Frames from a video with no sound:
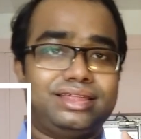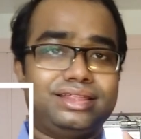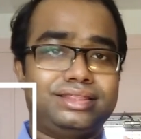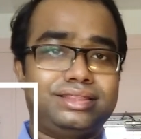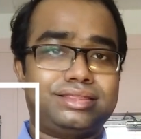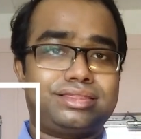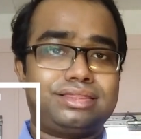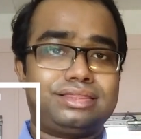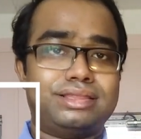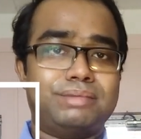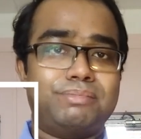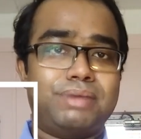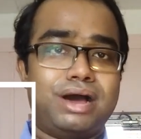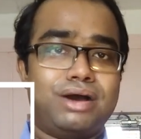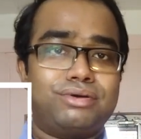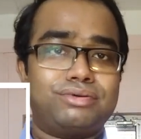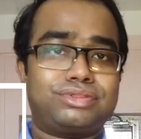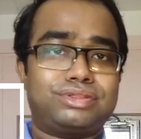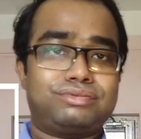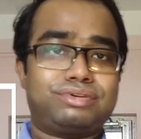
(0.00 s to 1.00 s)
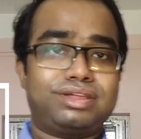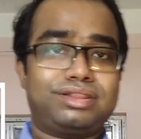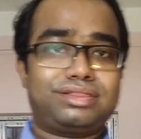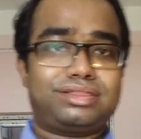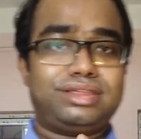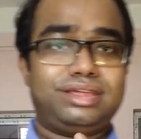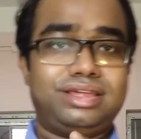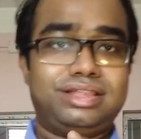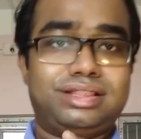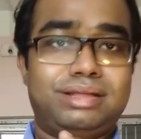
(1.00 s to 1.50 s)
This is the mouse. You can
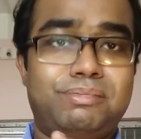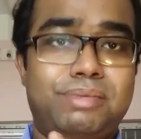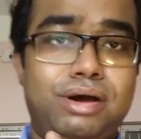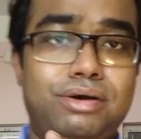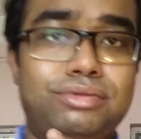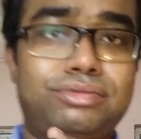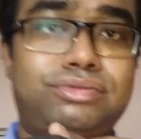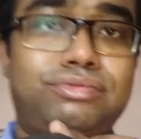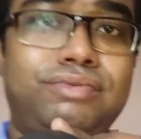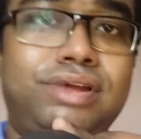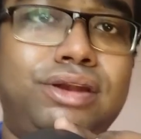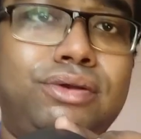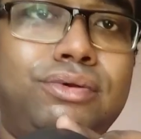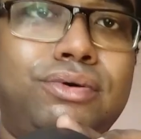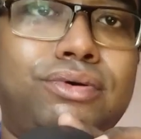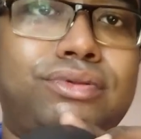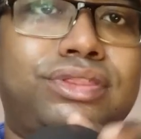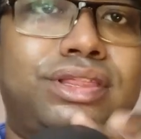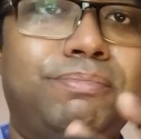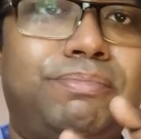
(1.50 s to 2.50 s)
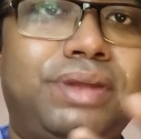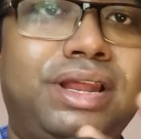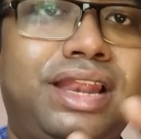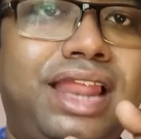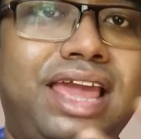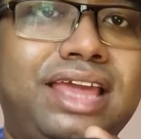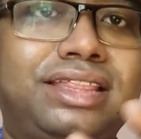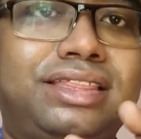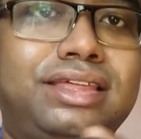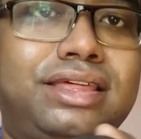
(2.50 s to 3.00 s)
see the mouse will look simply
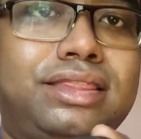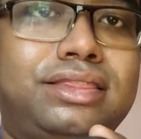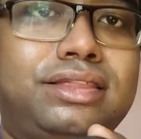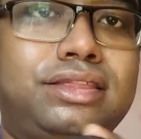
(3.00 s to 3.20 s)
like this.